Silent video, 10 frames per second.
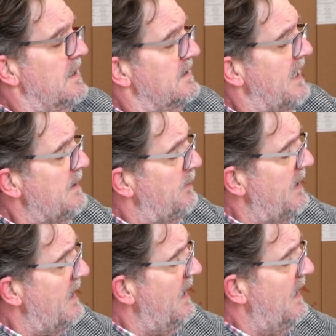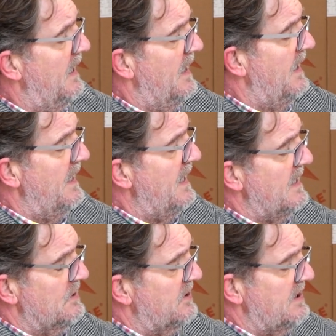tape here
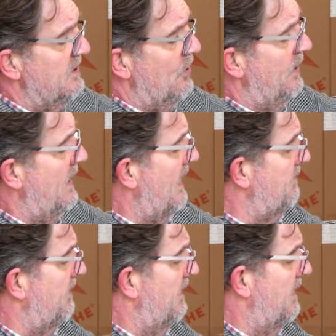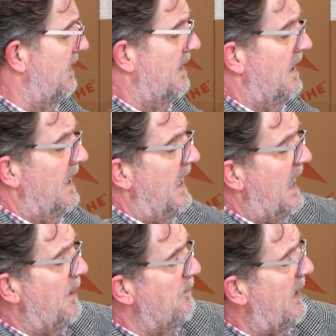just isn't good enough.
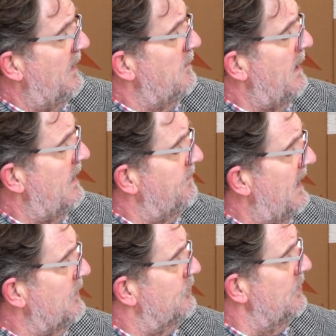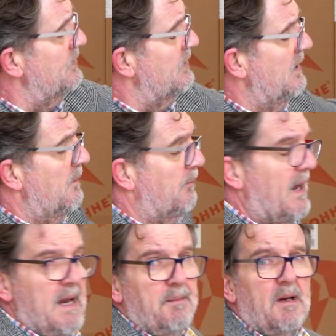And the manufacturers
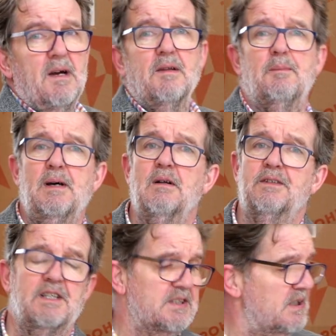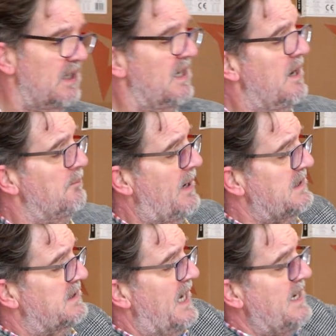blame the builders by
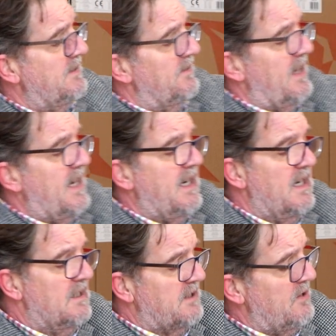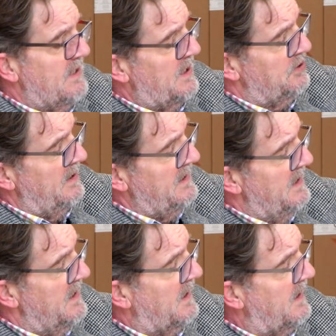saying that they don't actually
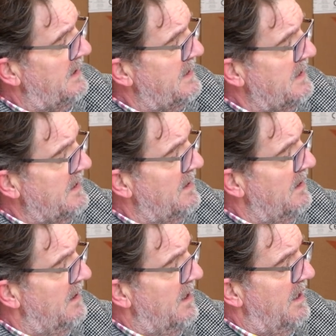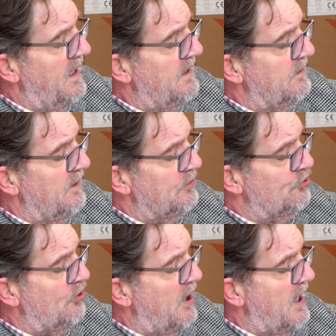clean and
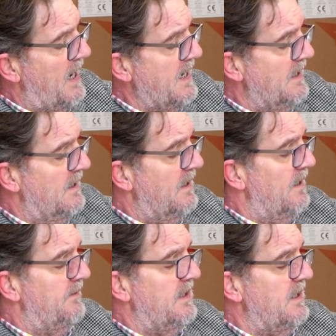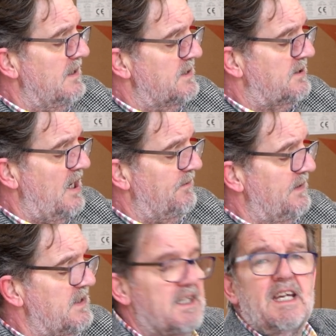dry the
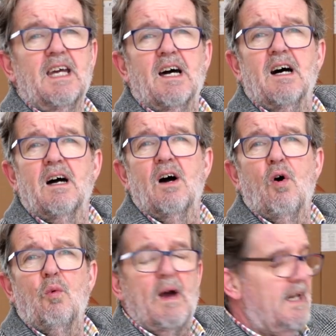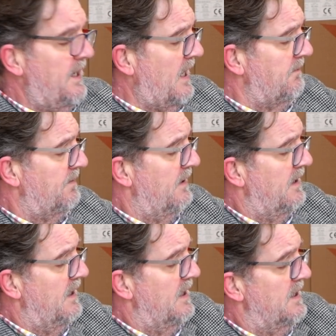surface here well enough.
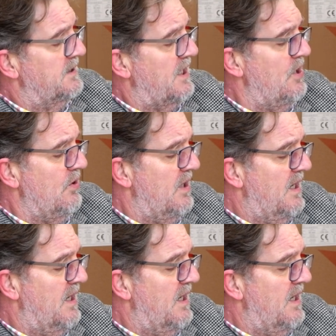So